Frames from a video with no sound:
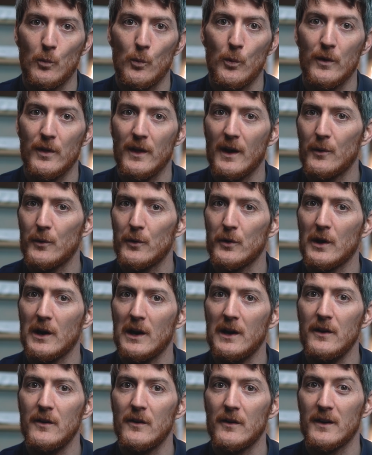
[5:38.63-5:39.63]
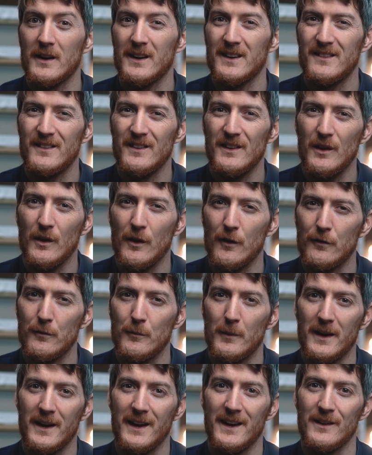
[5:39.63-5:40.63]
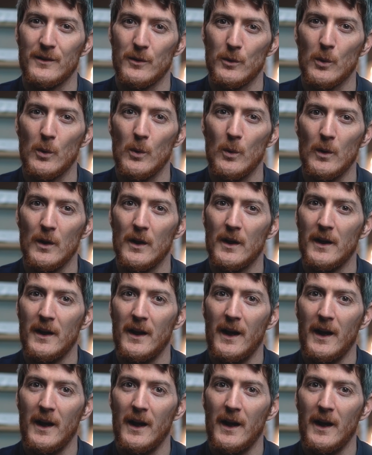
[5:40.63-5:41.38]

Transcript: without a clear idea of my end goal,